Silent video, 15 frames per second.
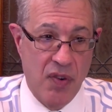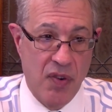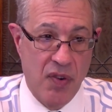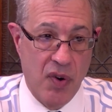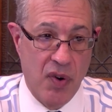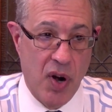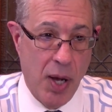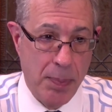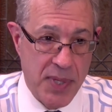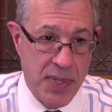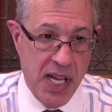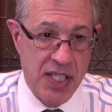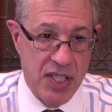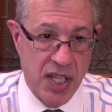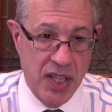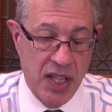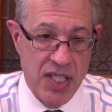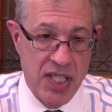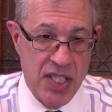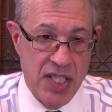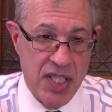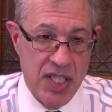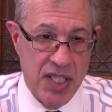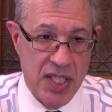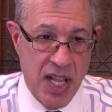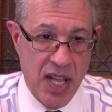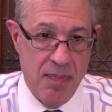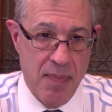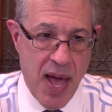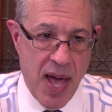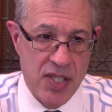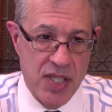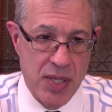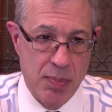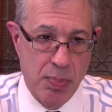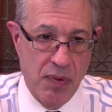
for updates on legislative matters